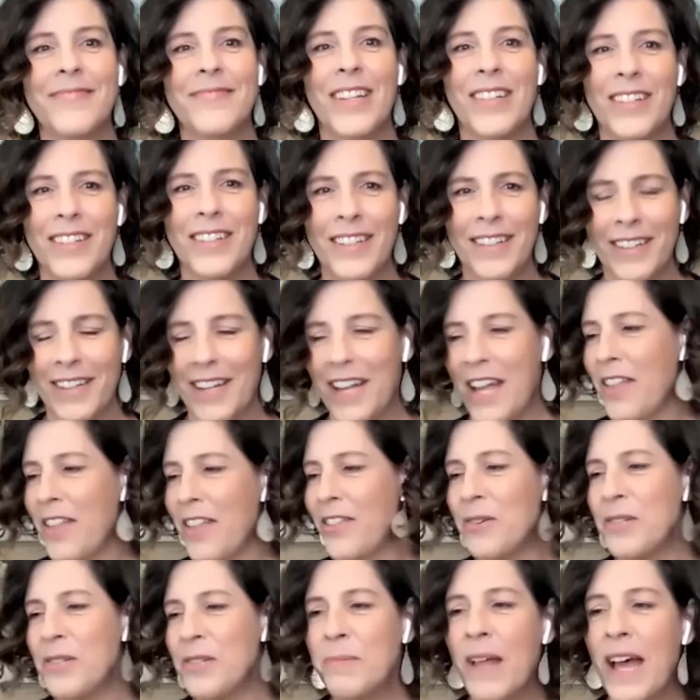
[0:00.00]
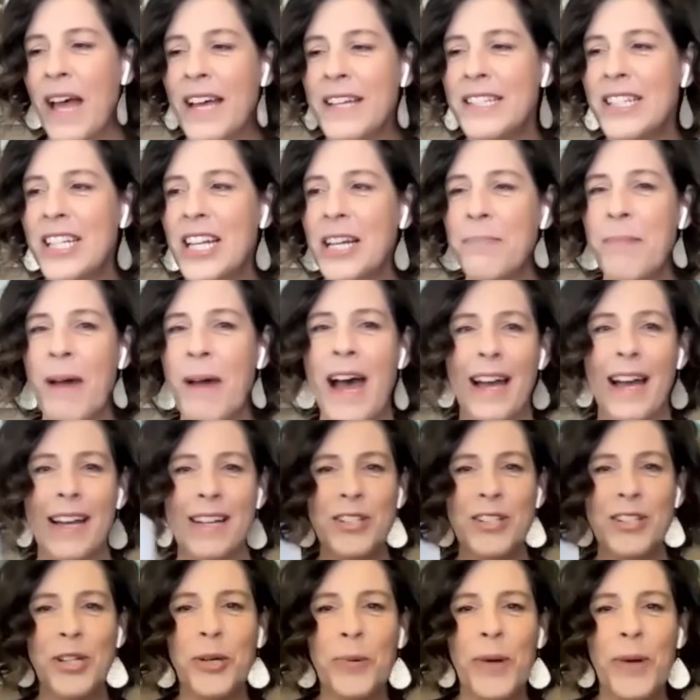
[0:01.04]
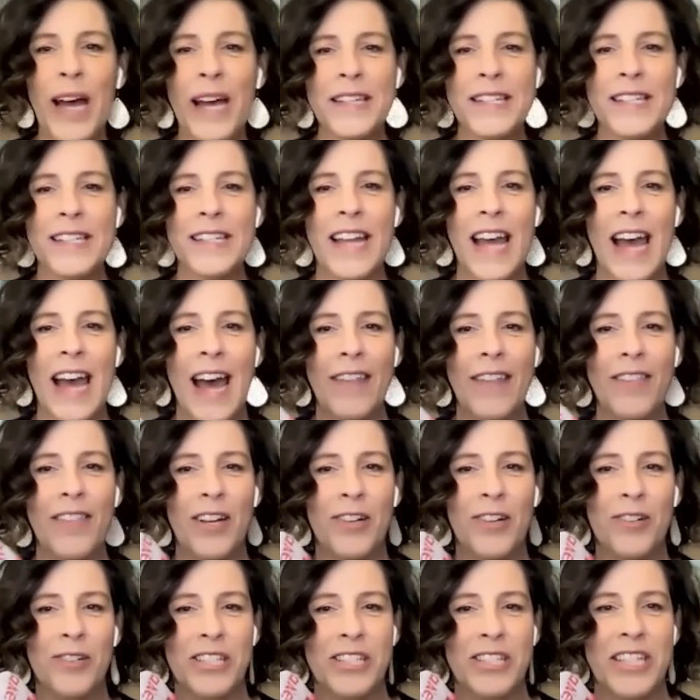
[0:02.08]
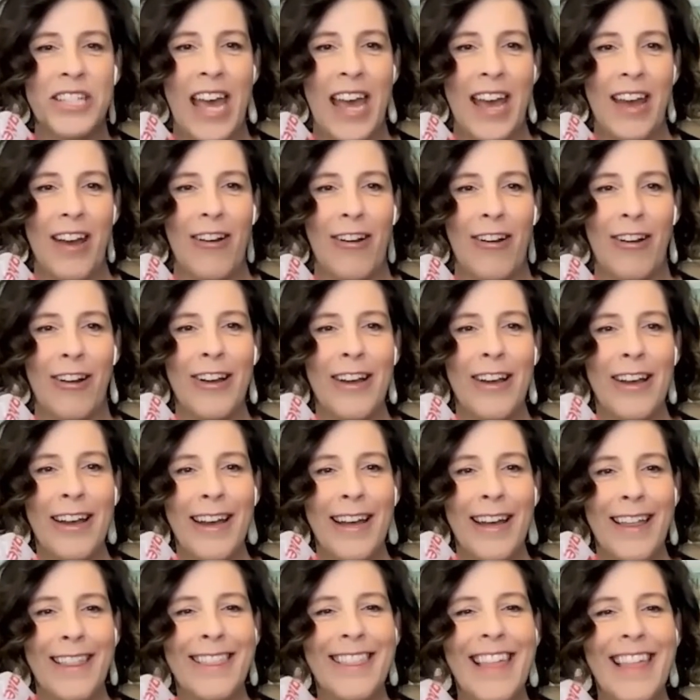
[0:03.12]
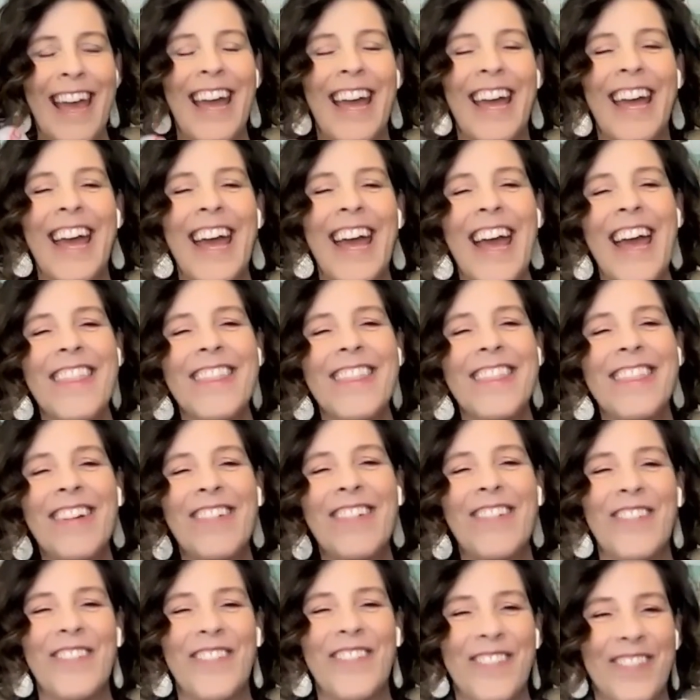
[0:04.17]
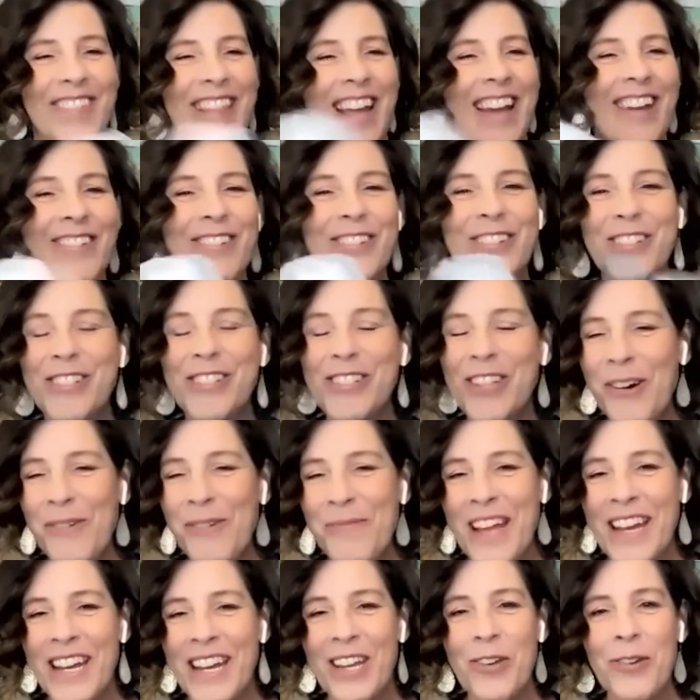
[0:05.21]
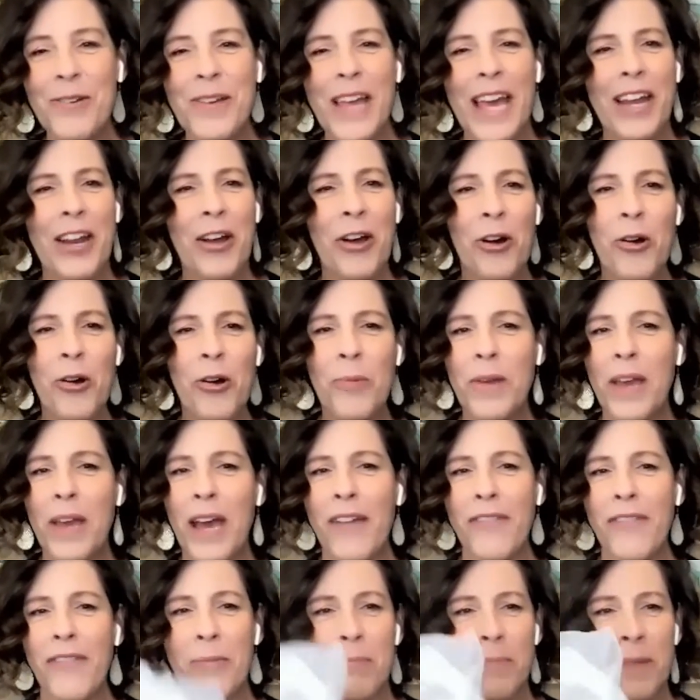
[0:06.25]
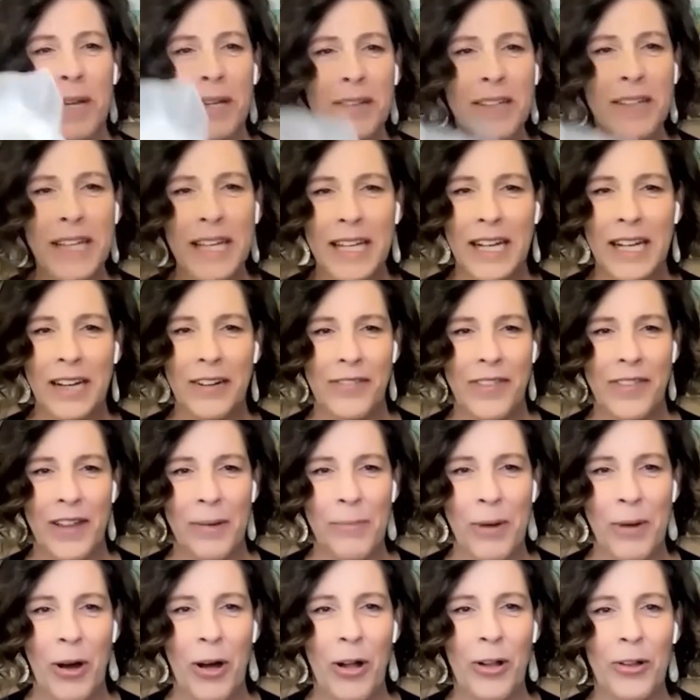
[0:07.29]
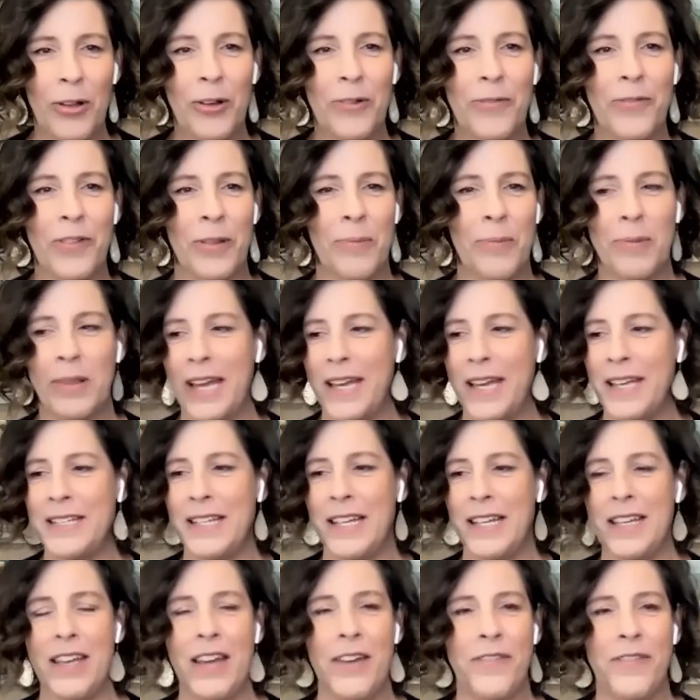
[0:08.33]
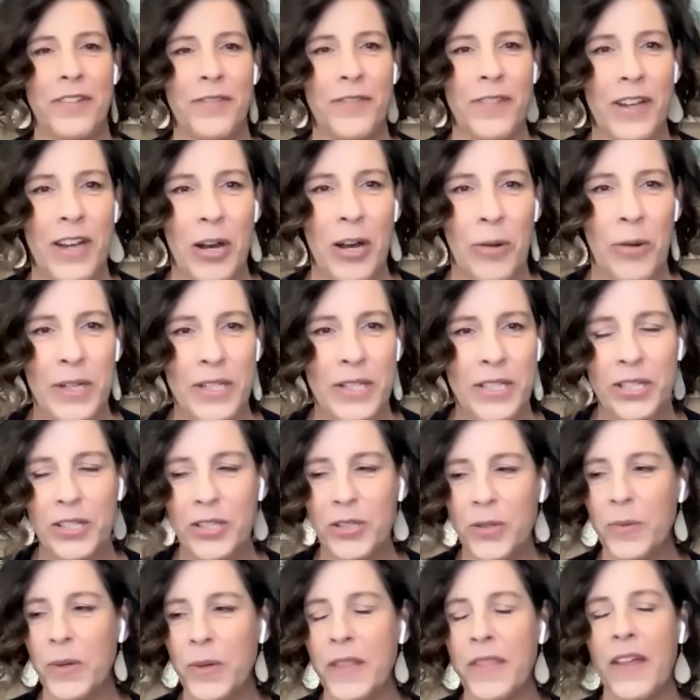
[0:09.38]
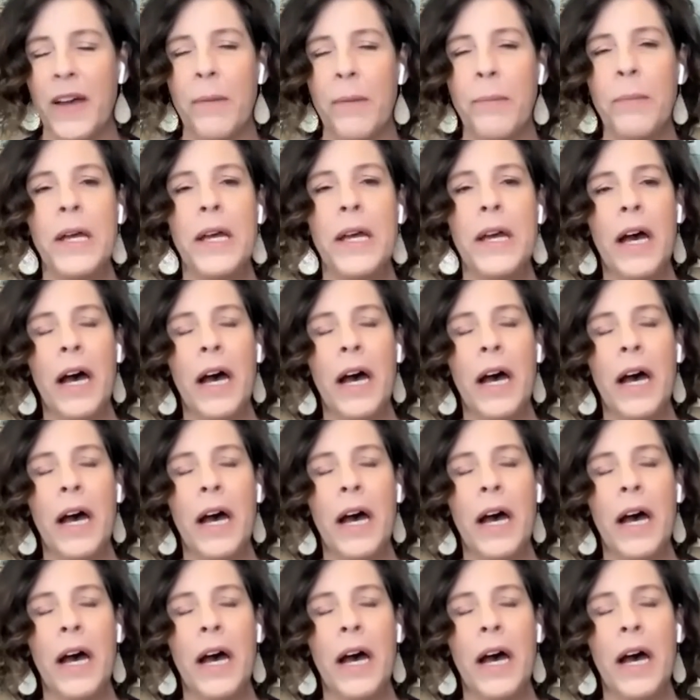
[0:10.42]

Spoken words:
Oh, those plastic bags, who hasn't had theirs tear? There are so many. You get home, you have a million of them all over the place, and you have to figure out what to do with them.